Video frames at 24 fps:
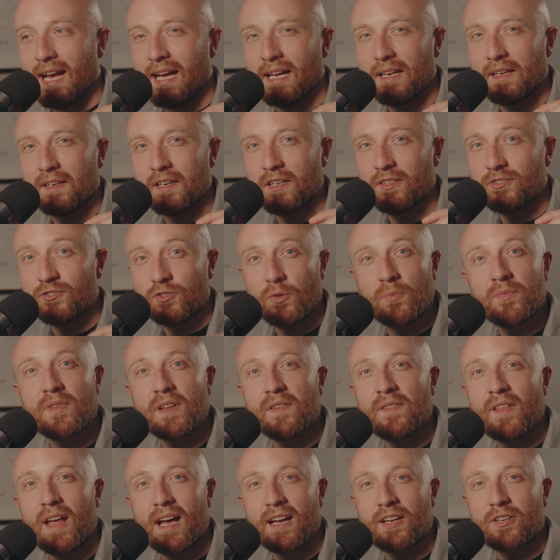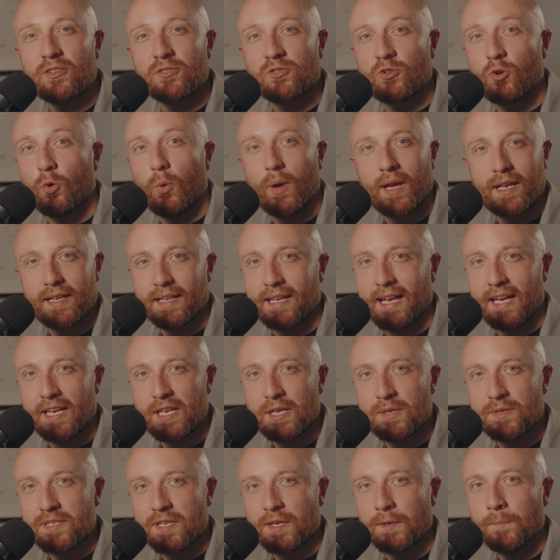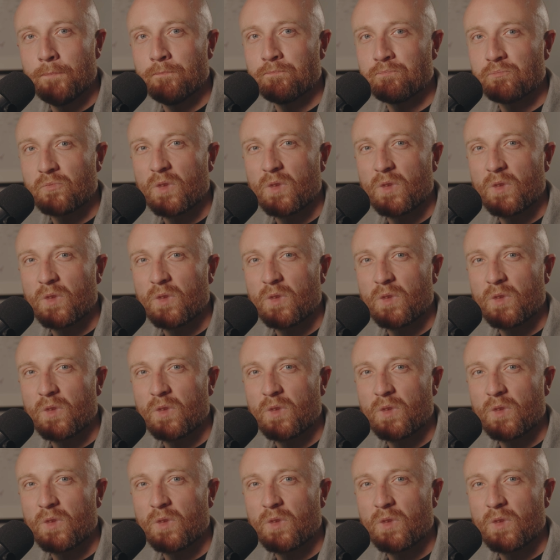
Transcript: and something that I could quickly get used to,